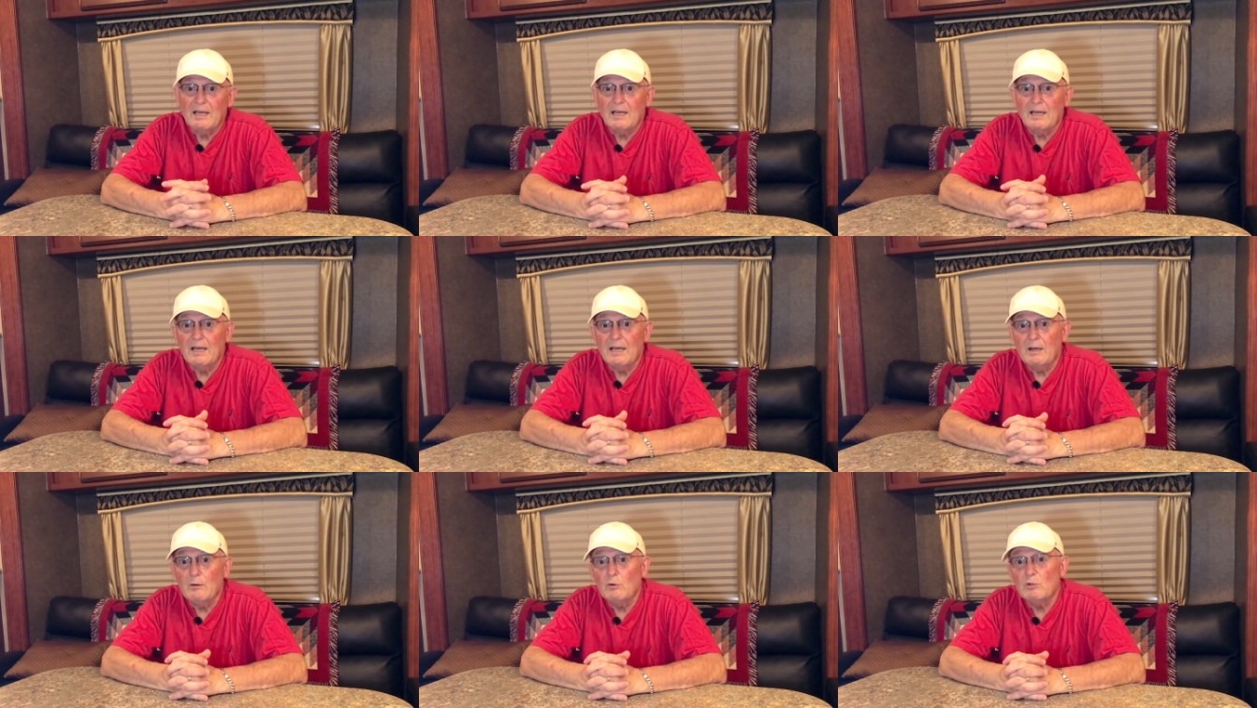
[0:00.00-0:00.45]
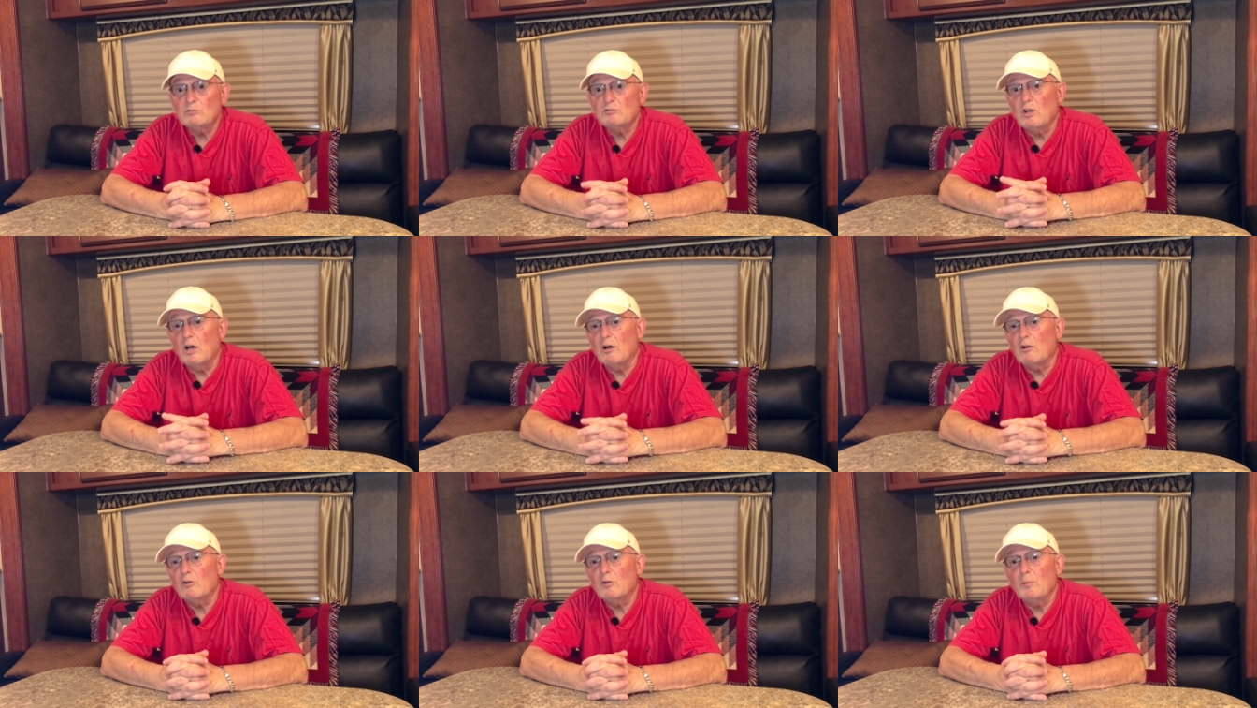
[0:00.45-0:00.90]
I will
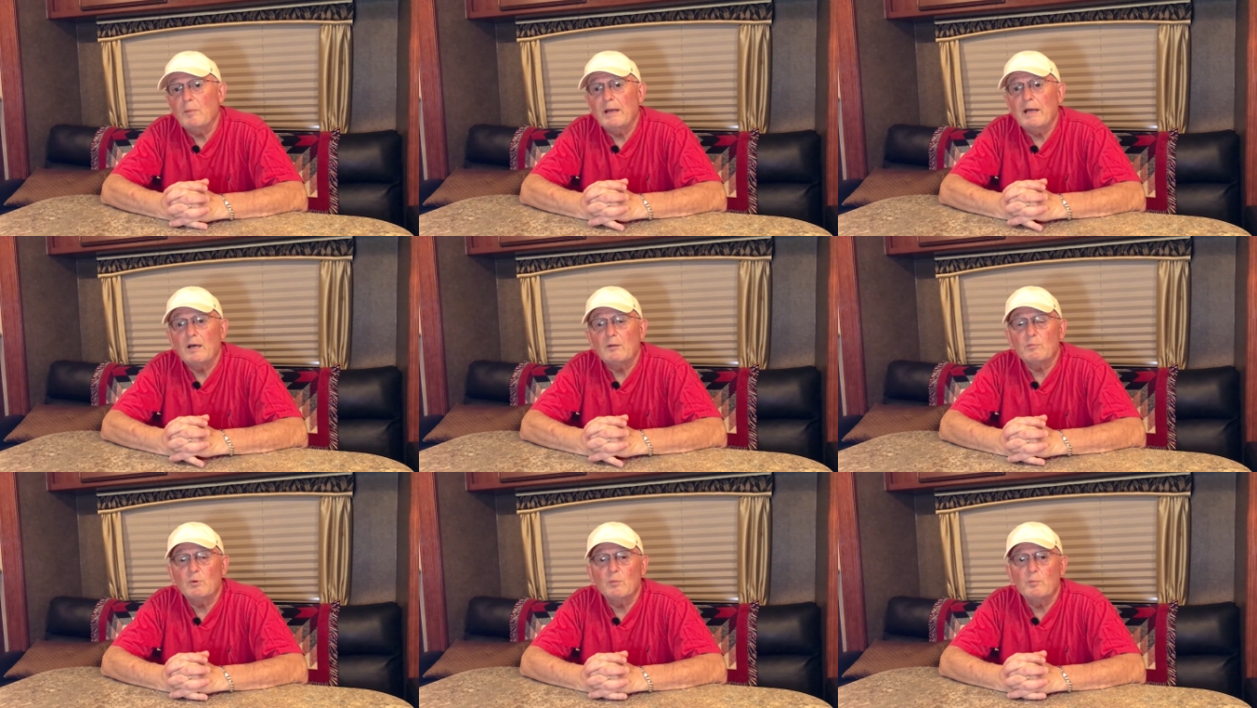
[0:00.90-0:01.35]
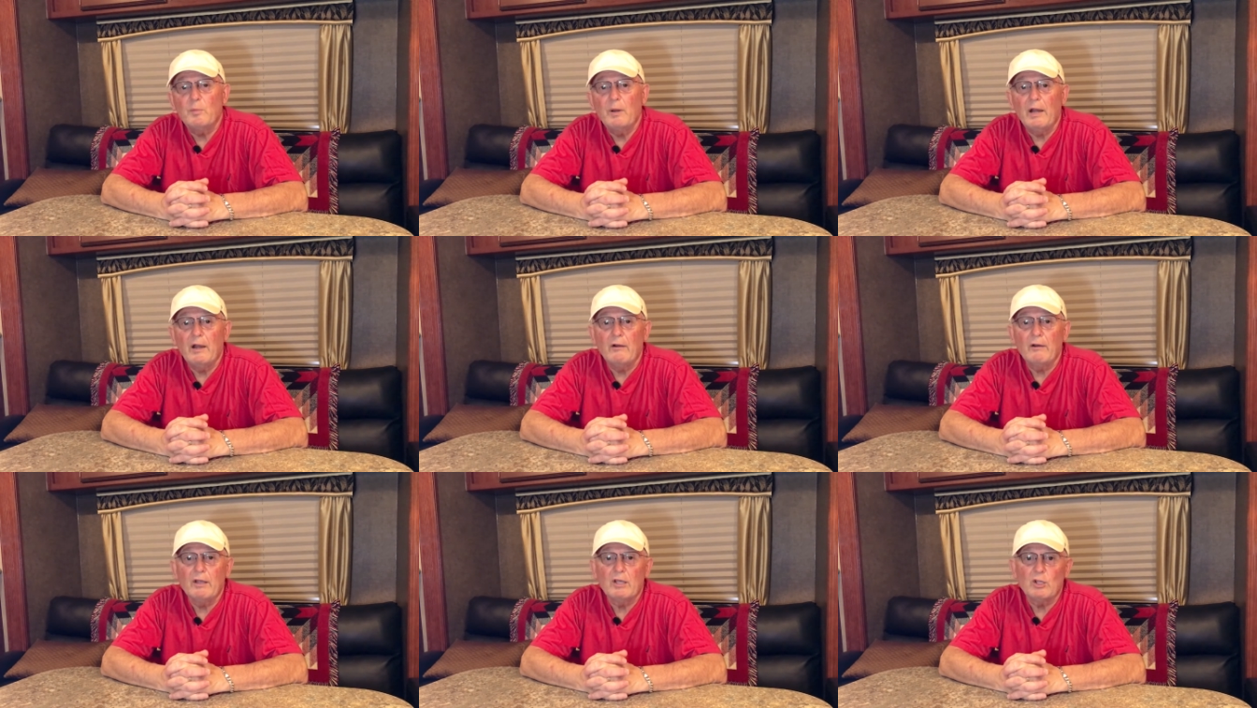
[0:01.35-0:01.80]
talk about
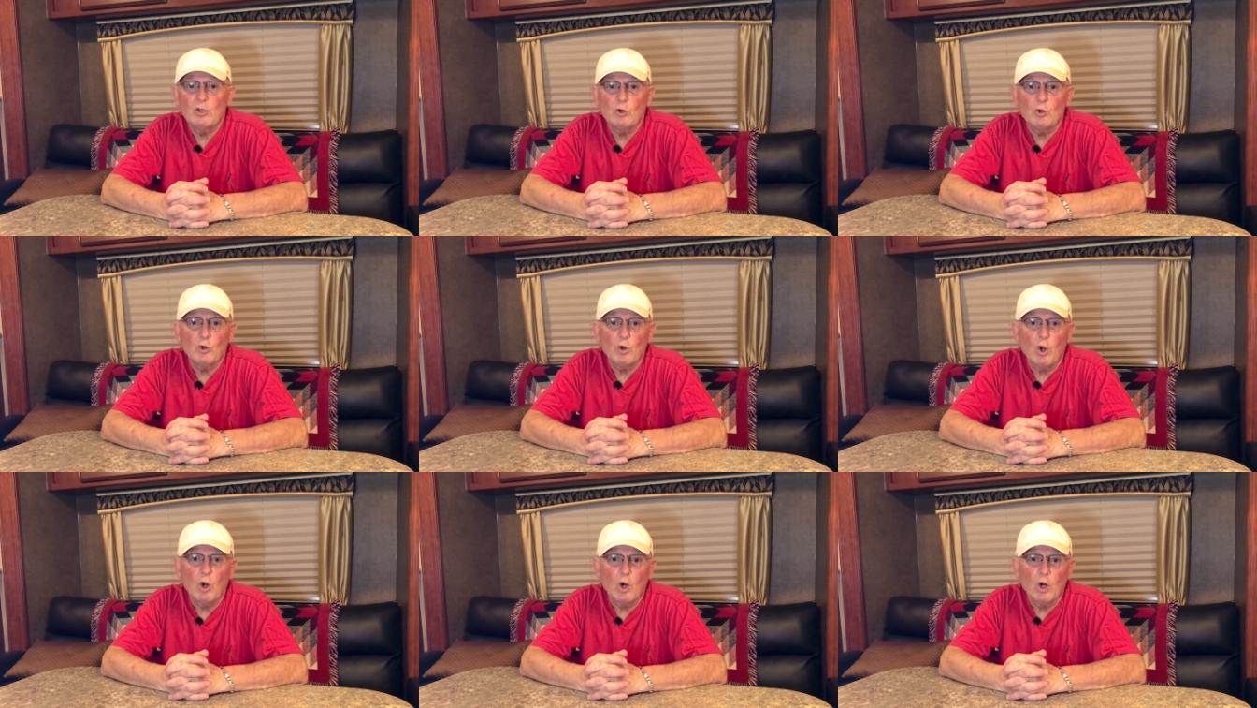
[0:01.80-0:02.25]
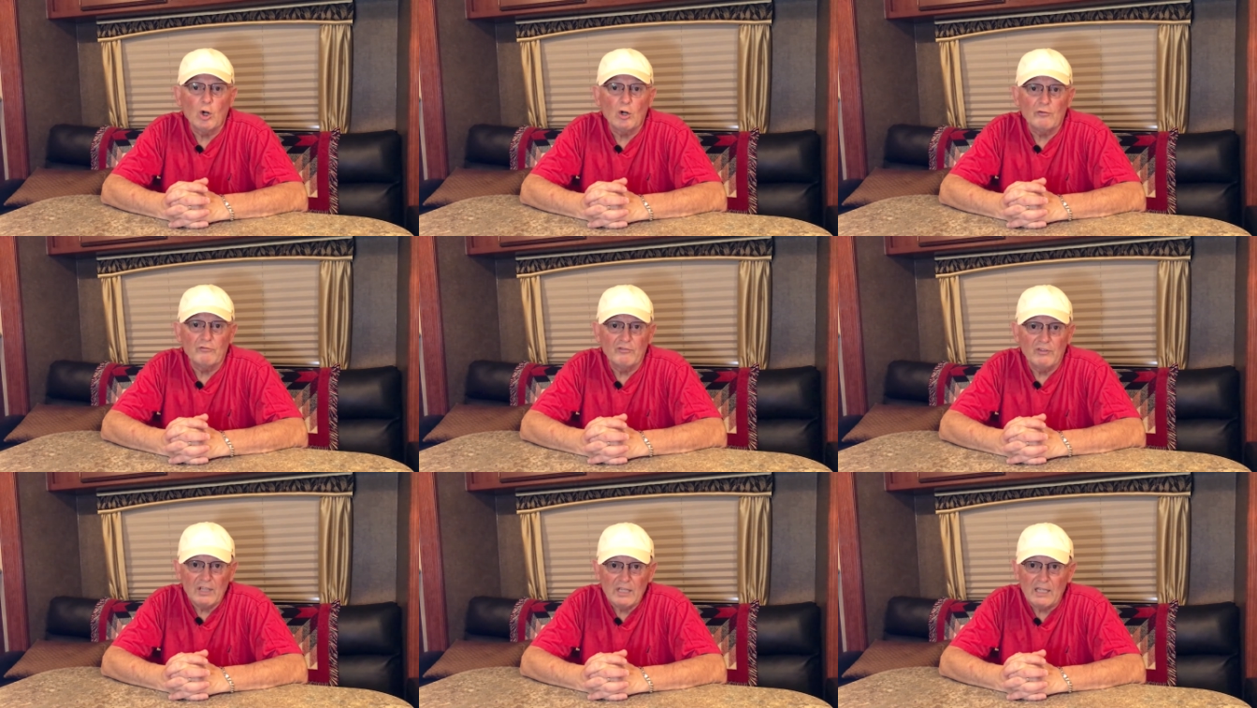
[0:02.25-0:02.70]
preparing your
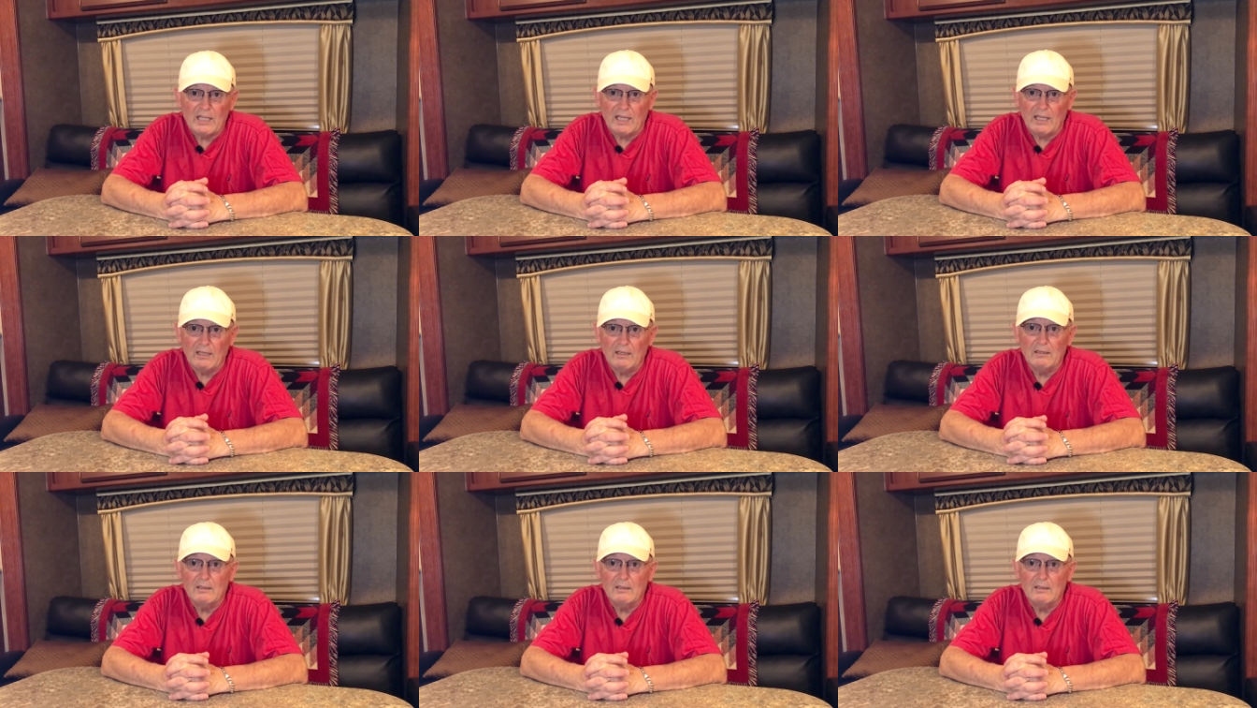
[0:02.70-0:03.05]
RV